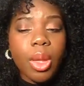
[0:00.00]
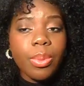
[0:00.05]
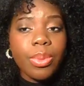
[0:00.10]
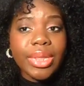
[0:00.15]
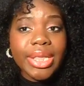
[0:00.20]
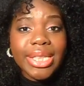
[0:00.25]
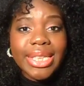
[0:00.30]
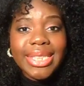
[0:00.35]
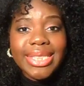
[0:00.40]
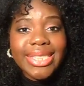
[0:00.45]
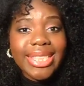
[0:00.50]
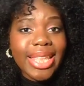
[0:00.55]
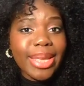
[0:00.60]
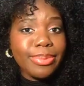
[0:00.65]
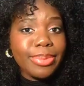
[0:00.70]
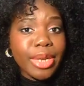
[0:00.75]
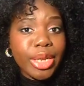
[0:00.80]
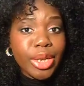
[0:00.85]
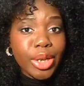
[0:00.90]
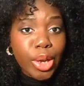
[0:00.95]
please let
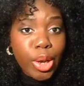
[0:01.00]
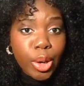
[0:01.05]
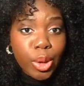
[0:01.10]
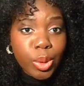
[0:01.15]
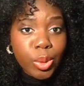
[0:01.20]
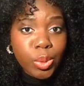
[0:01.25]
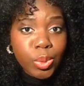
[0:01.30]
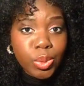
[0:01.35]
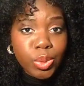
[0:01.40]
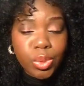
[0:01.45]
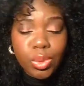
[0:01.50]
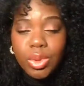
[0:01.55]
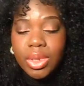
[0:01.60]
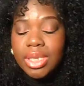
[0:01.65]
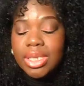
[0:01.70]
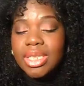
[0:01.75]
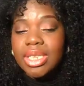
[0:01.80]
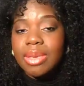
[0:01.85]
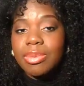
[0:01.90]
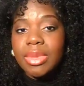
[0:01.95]
me know. You can
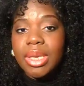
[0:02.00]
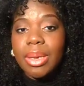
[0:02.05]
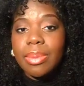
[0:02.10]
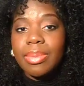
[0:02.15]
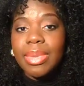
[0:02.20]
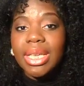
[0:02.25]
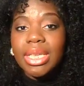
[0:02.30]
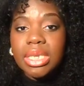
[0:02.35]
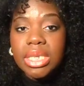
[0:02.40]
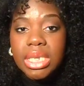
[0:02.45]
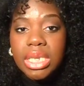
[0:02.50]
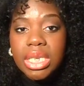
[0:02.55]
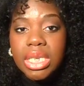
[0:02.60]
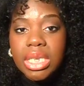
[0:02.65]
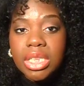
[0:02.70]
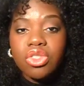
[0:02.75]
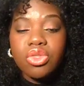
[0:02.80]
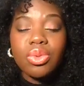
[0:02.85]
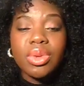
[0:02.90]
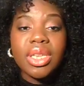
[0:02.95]
send me a
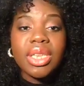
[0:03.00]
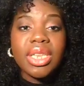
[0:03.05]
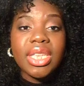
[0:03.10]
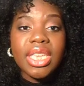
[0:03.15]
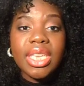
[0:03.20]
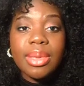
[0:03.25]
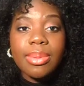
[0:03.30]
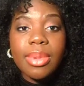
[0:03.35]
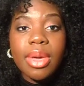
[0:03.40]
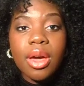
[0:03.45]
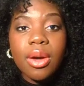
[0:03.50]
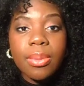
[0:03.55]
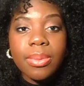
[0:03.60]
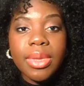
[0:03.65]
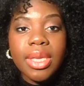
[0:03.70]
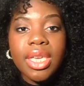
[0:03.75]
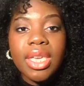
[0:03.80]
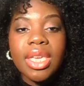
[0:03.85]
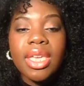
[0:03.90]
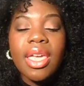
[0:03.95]
message. You can email
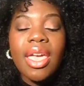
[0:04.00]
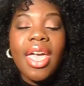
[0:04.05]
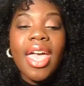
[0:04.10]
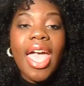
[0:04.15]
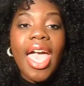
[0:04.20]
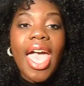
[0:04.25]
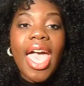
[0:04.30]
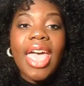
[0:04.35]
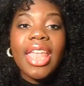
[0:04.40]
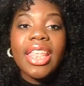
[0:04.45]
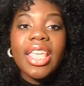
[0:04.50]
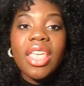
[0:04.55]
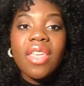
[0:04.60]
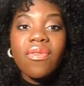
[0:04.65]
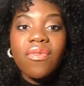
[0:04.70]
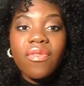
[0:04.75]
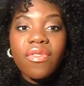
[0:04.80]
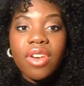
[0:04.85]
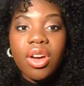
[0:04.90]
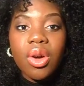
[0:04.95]
me at
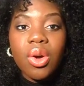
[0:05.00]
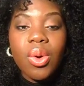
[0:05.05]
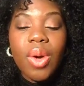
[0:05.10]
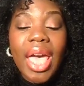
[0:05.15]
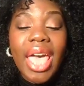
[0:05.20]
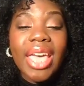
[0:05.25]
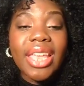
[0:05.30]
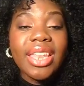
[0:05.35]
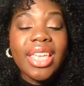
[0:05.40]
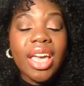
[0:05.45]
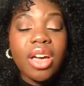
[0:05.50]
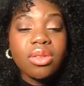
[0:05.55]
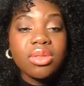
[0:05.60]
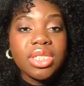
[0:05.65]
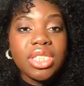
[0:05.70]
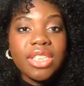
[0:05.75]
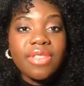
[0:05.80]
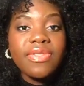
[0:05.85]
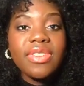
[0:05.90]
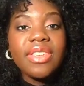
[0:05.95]
info at
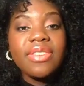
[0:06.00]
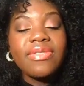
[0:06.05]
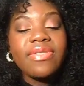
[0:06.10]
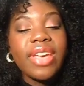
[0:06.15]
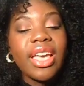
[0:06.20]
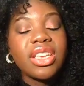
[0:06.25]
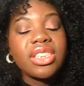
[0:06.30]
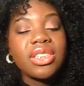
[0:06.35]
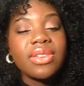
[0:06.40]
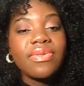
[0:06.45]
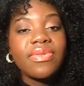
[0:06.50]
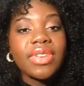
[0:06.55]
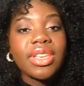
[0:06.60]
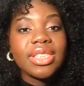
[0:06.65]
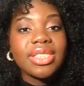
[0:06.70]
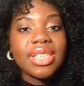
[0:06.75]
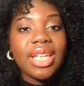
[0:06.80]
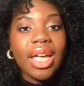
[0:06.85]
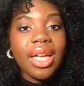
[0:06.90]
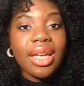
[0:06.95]

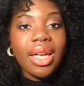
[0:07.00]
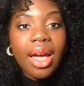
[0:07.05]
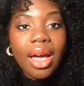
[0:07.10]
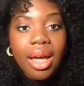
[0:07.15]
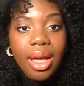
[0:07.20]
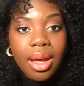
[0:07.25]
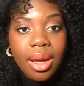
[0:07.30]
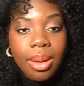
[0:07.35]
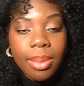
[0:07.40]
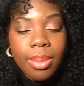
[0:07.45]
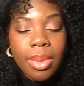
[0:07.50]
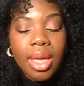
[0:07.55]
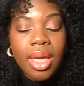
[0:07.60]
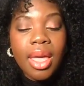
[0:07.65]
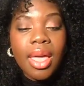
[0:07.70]
ldvfashionfix.com.